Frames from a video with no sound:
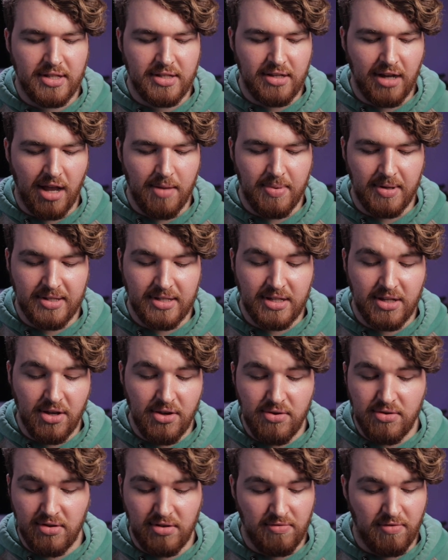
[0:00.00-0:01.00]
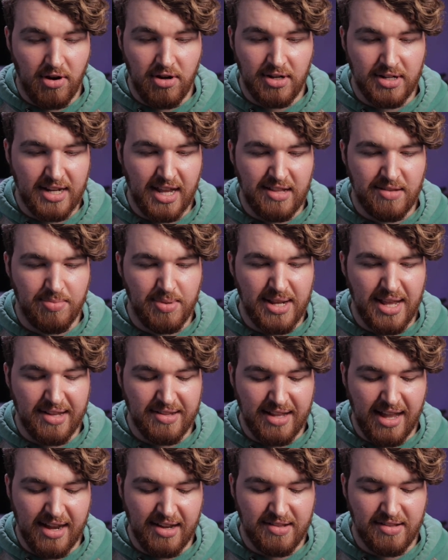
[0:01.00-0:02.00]
to type into Google Roland
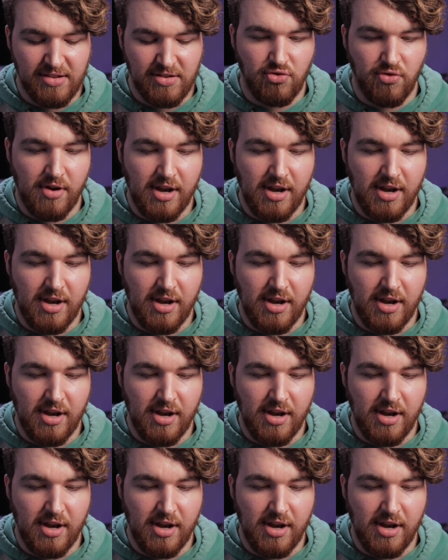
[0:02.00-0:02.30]
SPDSX